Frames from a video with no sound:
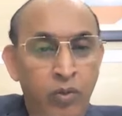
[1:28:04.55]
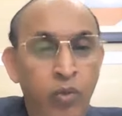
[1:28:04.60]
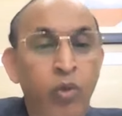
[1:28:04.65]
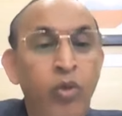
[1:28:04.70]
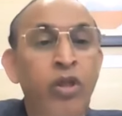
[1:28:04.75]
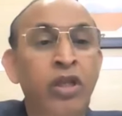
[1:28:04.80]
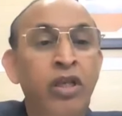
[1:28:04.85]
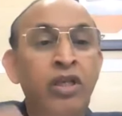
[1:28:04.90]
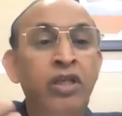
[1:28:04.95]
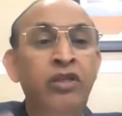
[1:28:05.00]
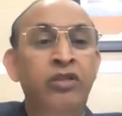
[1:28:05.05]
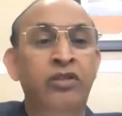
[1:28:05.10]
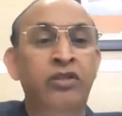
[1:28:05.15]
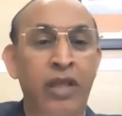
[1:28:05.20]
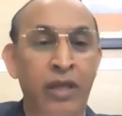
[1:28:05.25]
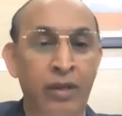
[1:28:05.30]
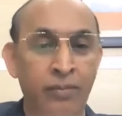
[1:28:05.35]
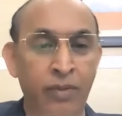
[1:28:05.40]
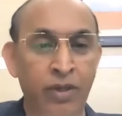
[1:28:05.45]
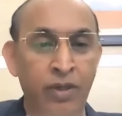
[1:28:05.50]
to release
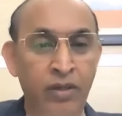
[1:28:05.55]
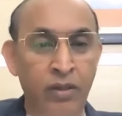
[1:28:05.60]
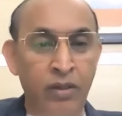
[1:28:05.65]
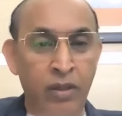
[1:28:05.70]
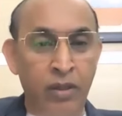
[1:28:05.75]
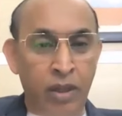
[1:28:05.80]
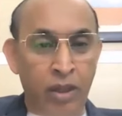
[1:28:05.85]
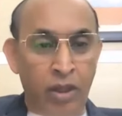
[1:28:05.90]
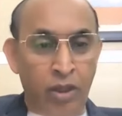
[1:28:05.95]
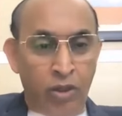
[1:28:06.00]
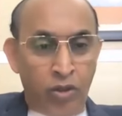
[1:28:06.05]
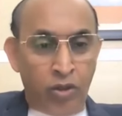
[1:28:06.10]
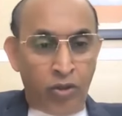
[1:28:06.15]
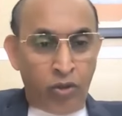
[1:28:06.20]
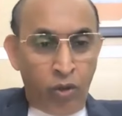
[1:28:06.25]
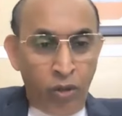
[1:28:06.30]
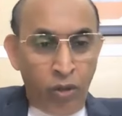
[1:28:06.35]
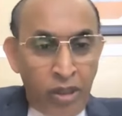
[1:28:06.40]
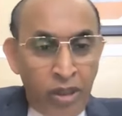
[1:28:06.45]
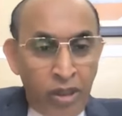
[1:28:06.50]
them.
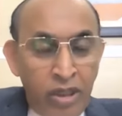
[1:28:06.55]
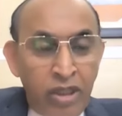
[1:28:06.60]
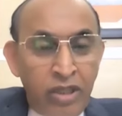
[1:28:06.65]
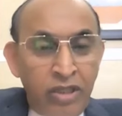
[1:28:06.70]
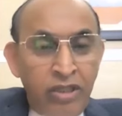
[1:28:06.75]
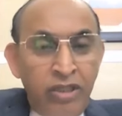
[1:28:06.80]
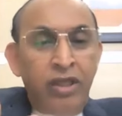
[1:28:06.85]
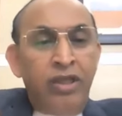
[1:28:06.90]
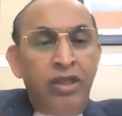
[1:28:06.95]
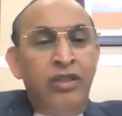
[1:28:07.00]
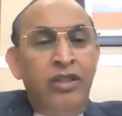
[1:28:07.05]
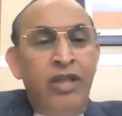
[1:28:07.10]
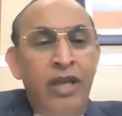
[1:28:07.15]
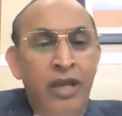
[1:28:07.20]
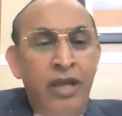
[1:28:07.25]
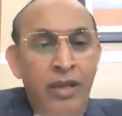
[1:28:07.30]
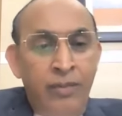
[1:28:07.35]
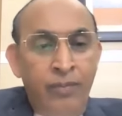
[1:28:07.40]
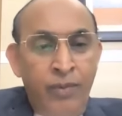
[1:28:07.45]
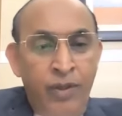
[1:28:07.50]
So releasing
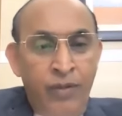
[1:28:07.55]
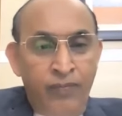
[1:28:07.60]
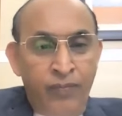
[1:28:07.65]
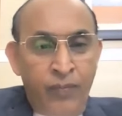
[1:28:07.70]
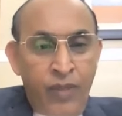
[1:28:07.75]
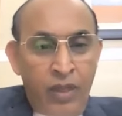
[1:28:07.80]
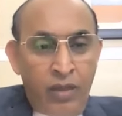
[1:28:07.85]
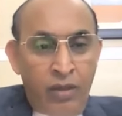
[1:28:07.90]
them